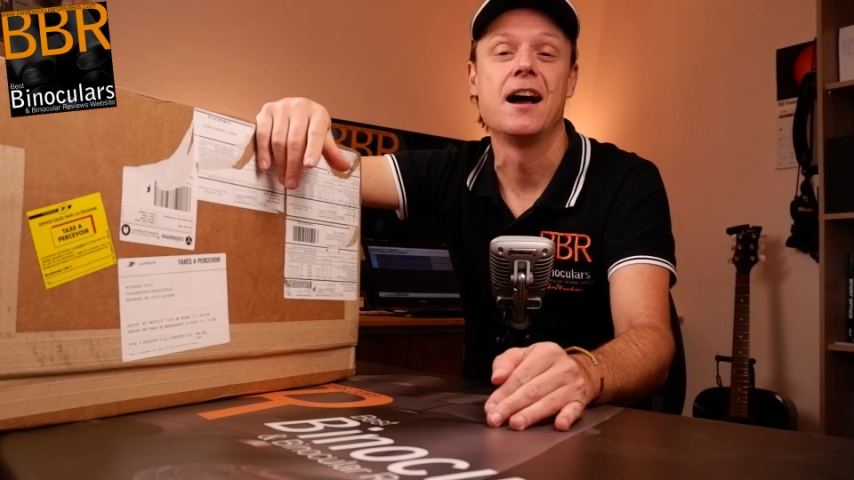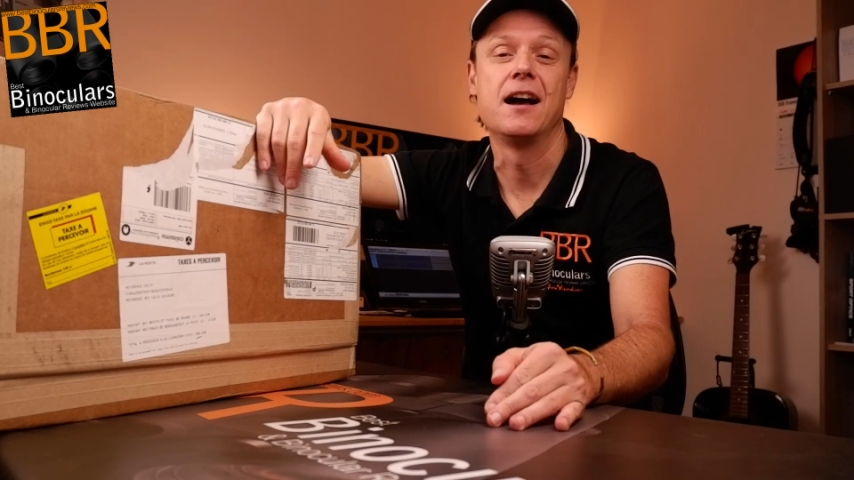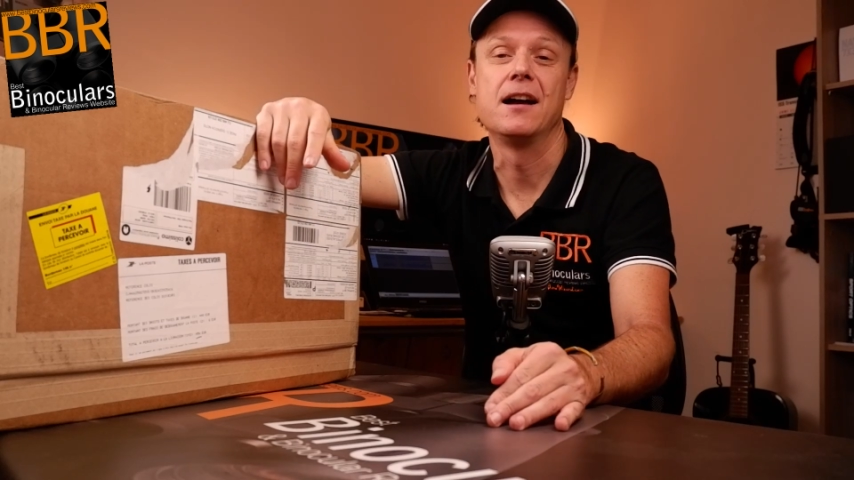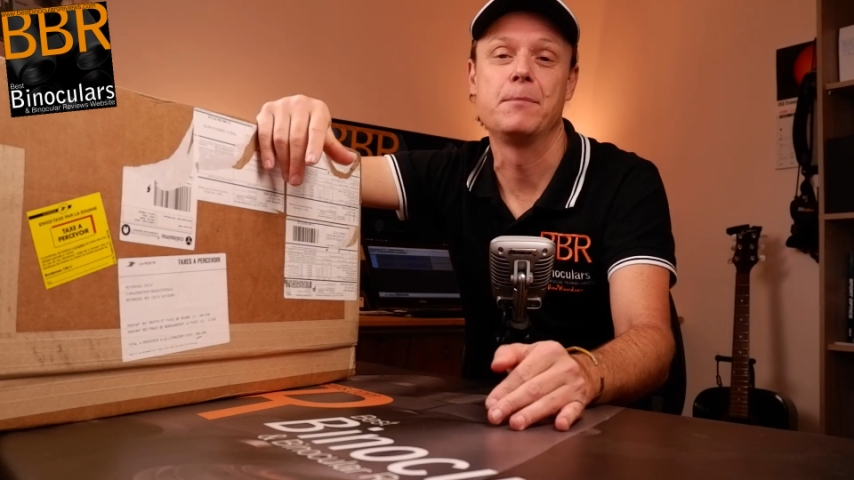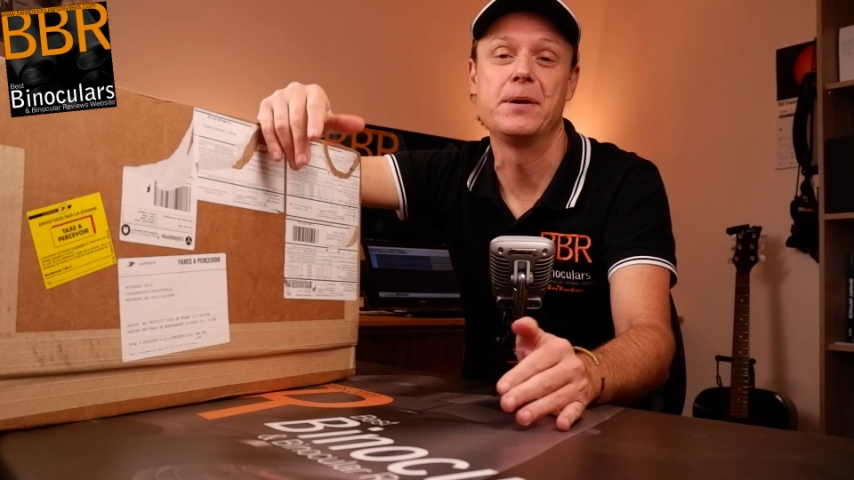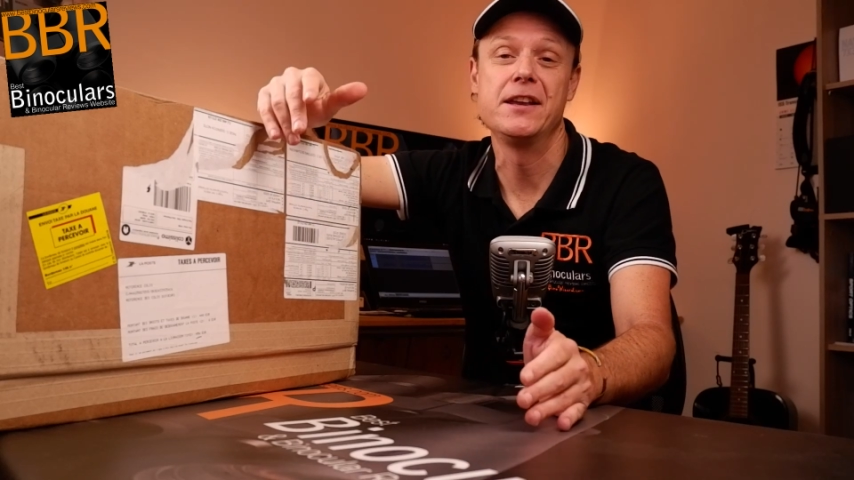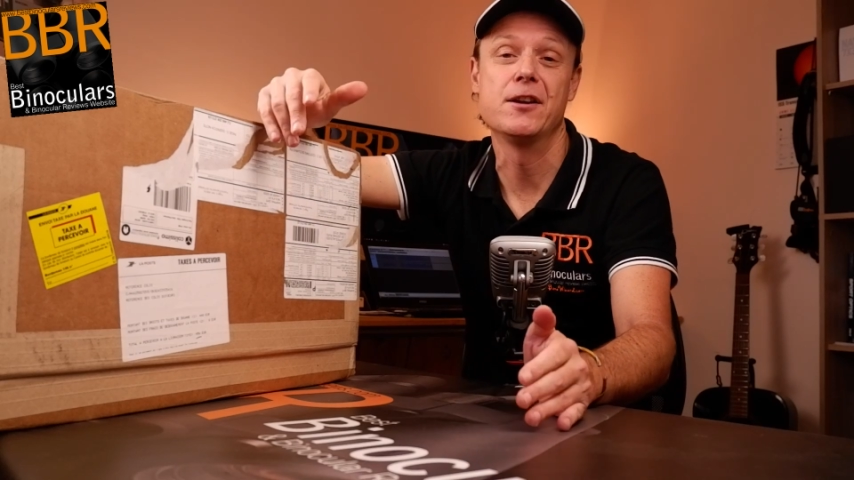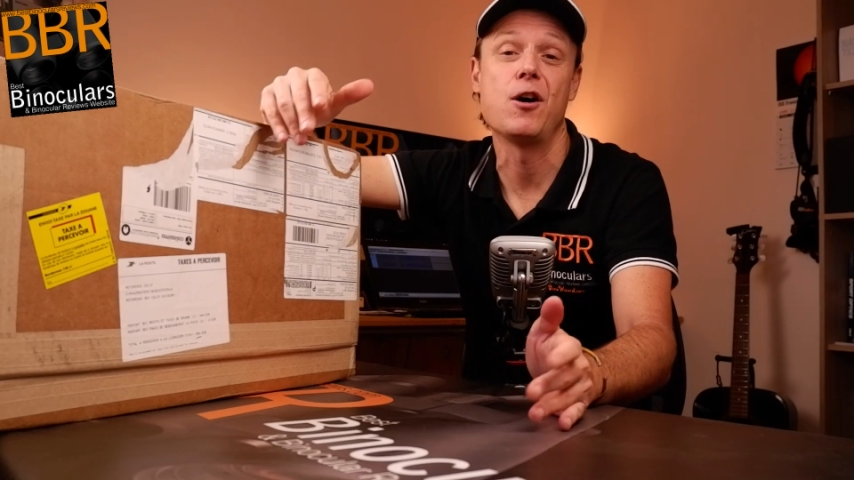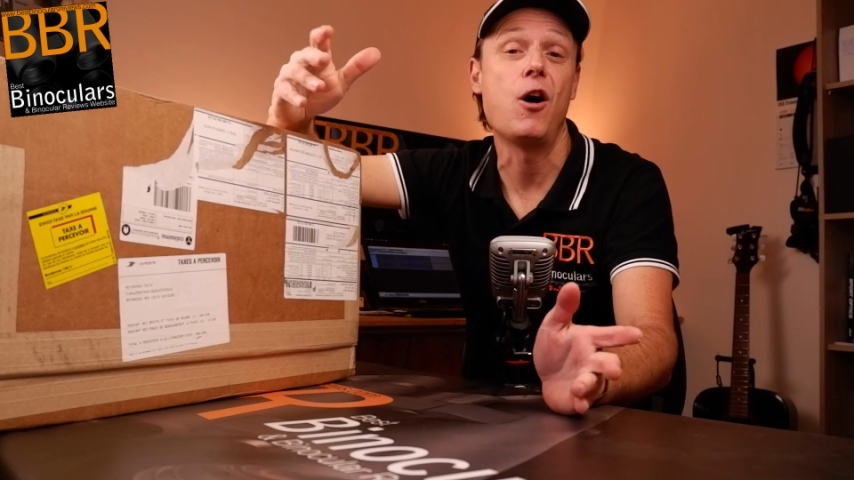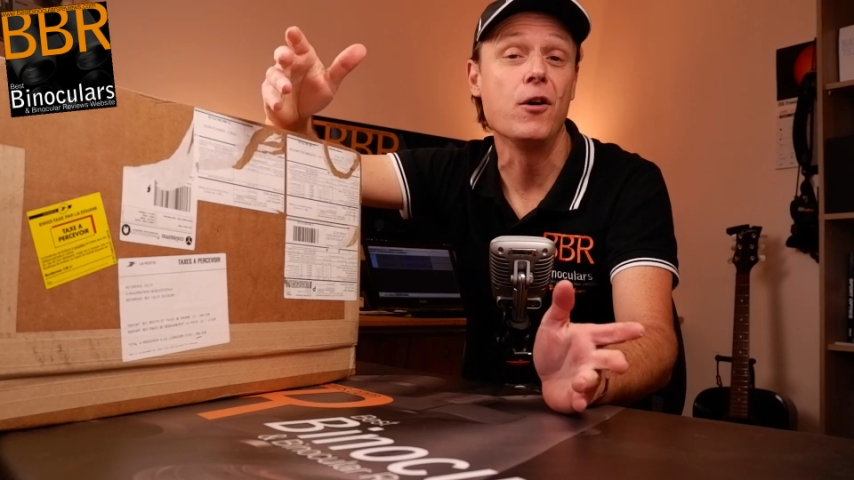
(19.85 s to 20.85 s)
uh,
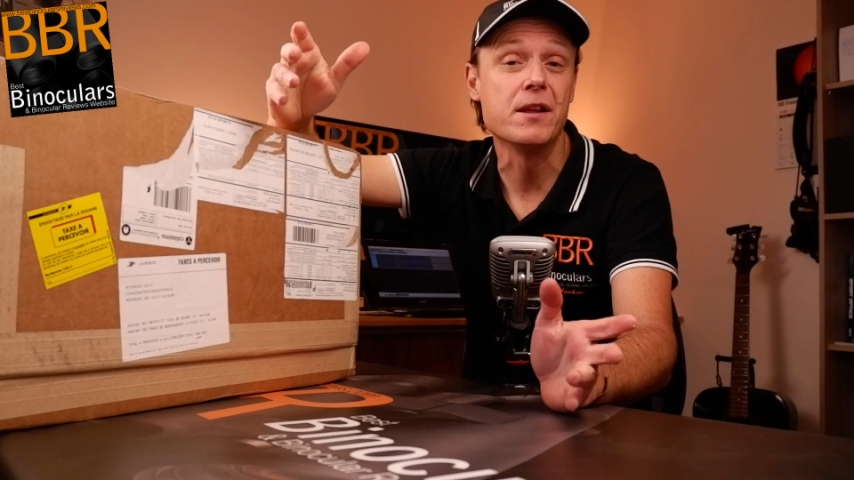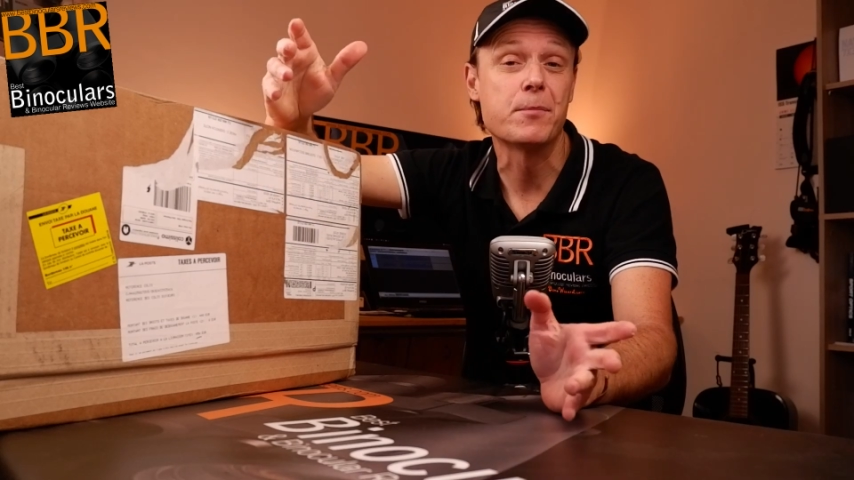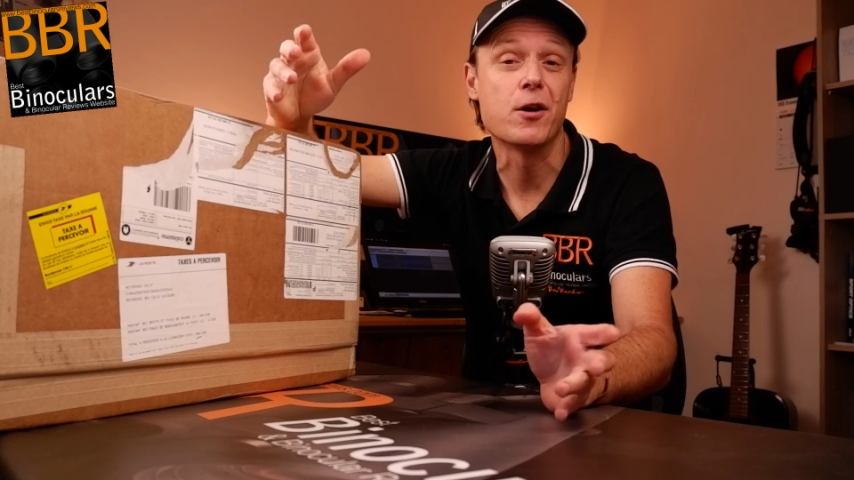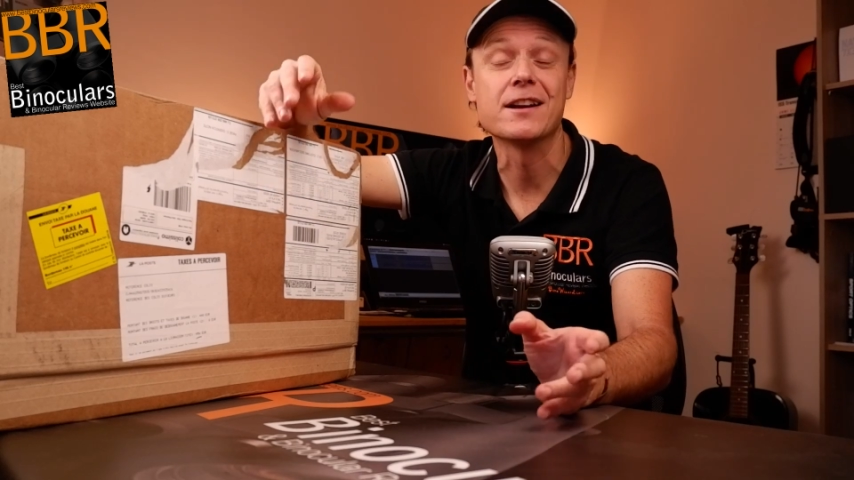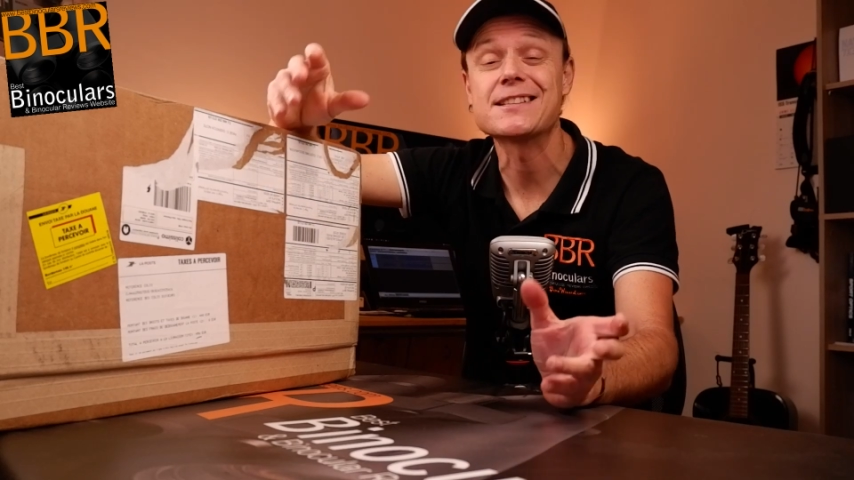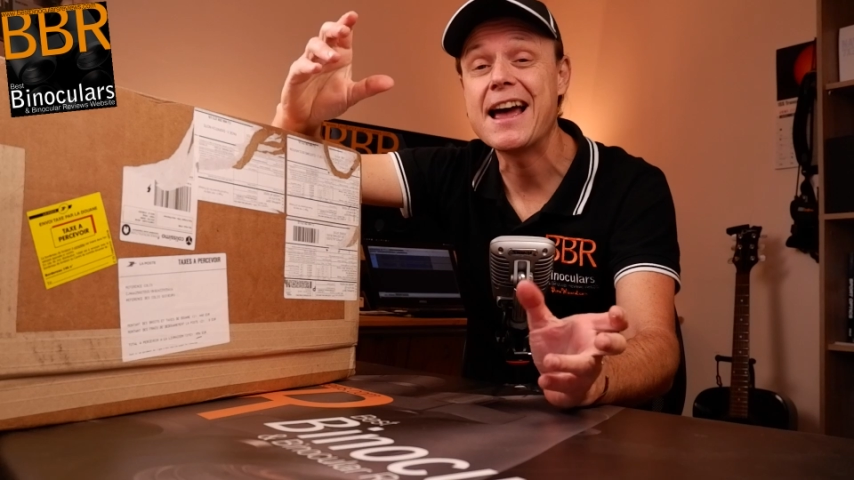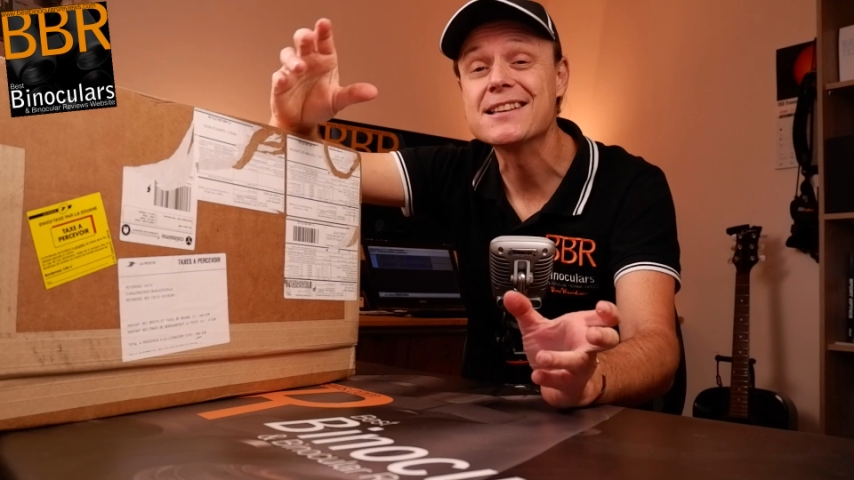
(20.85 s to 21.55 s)
opinion on the product